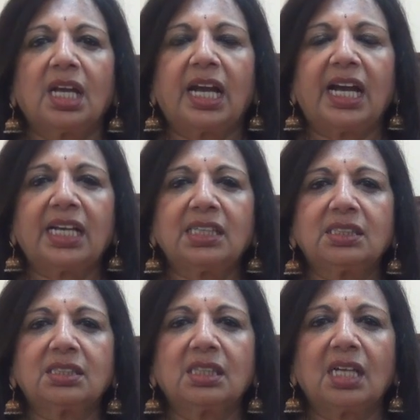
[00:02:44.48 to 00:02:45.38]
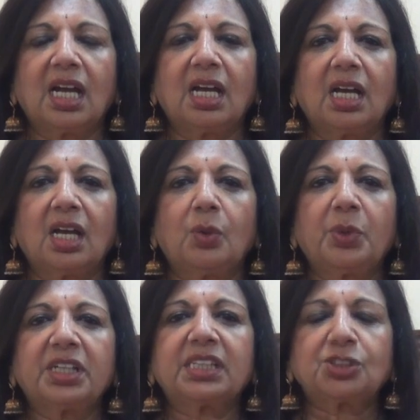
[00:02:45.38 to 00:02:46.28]
And we
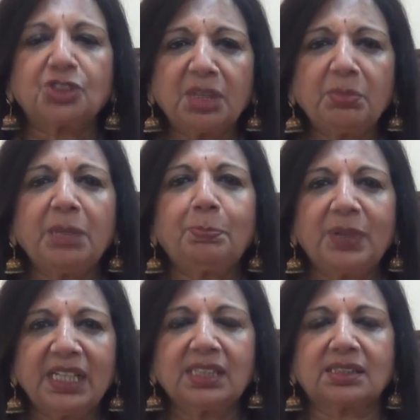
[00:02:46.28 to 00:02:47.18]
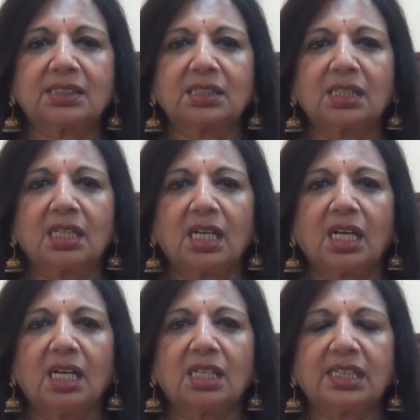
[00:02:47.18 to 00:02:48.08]
are extremely pleased
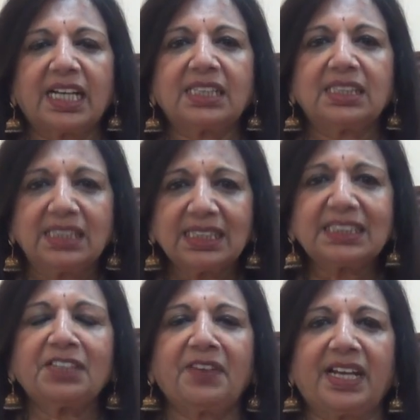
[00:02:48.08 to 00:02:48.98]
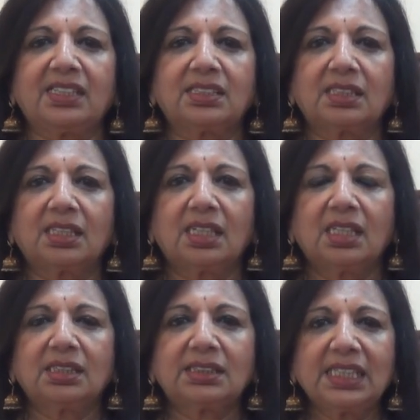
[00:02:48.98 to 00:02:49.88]
that this event
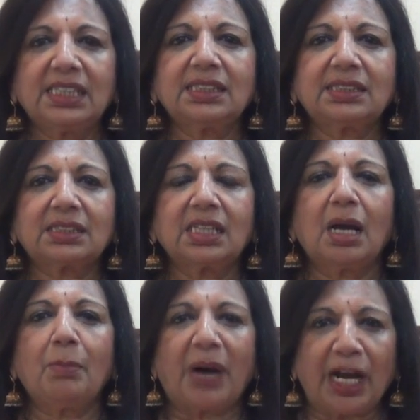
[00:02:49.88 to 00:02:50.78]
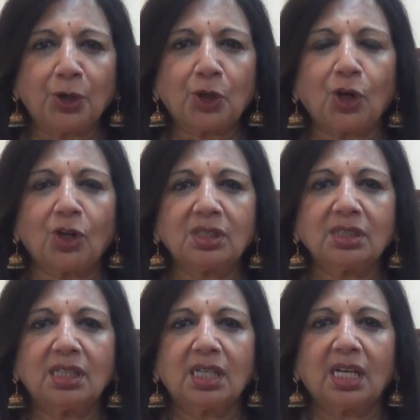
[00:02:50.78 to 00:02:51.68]
sees
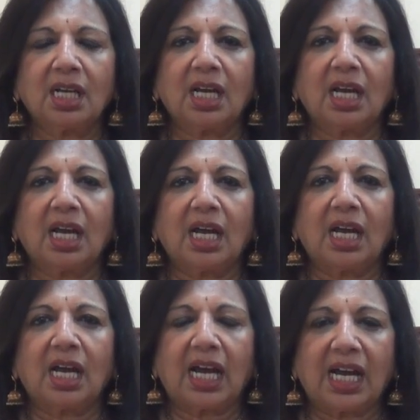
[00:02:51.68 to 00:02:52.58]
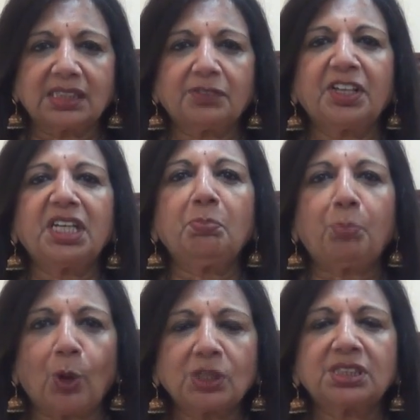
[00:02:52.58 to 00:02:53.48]
Biocon as a very
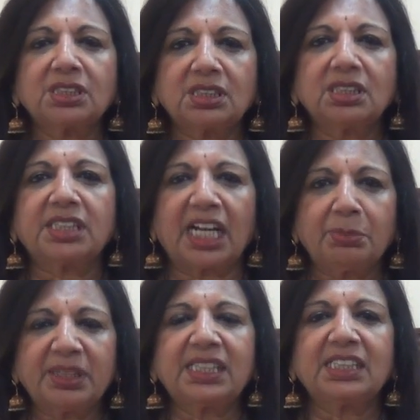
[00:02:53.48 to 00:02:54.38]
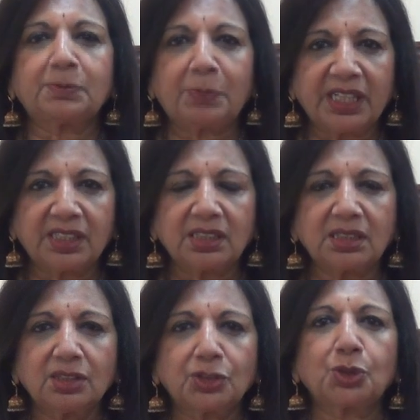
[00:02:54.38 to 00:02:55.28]
important diabetes player
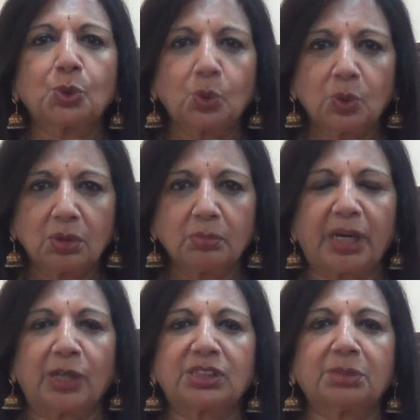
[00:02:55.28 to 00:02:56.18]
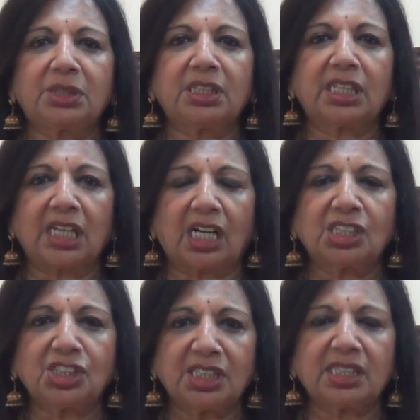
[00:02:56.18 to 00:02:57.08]
through biosimilar
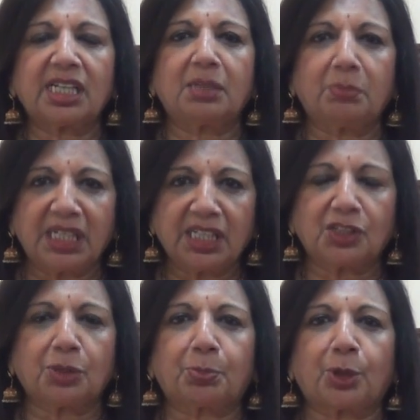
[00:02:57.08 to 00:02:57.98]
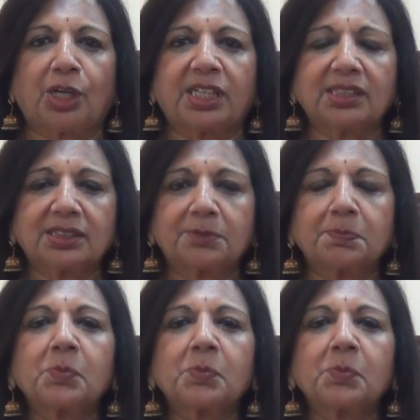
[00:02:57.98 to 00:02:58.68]
Glargine and many other products.